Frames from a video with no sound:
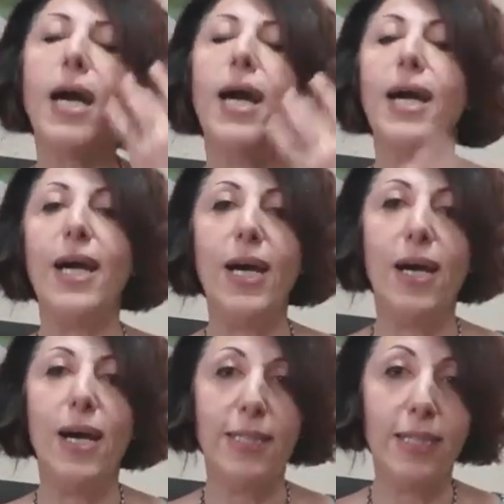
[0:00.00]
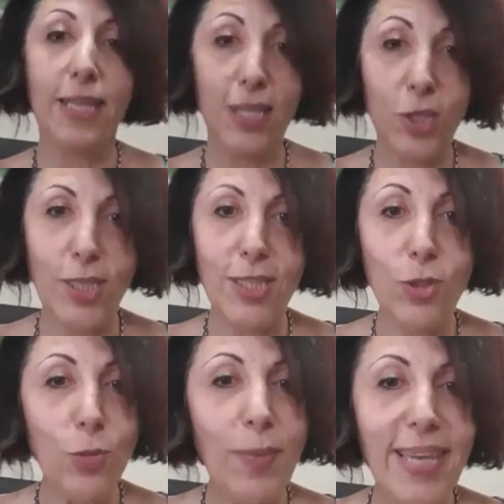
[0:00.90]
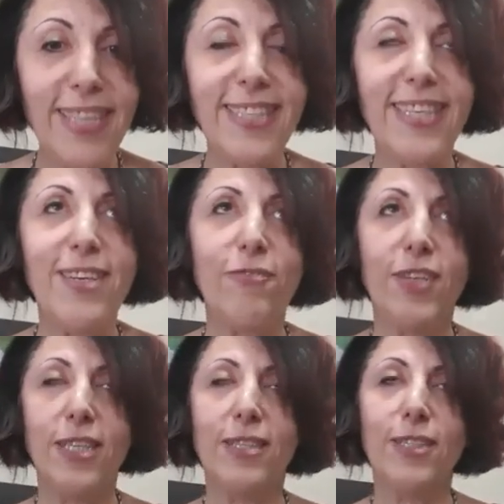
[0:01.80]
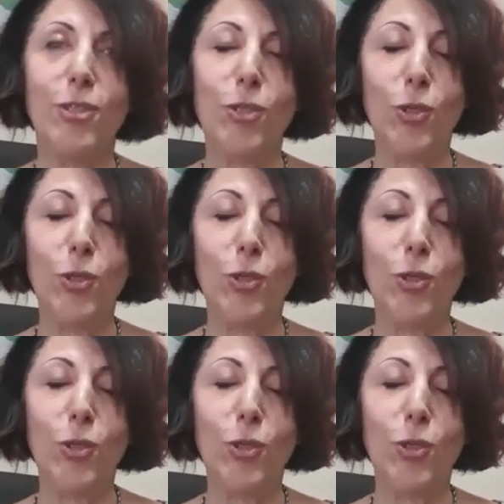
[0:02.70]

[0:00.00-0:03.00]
on the legend to make it even,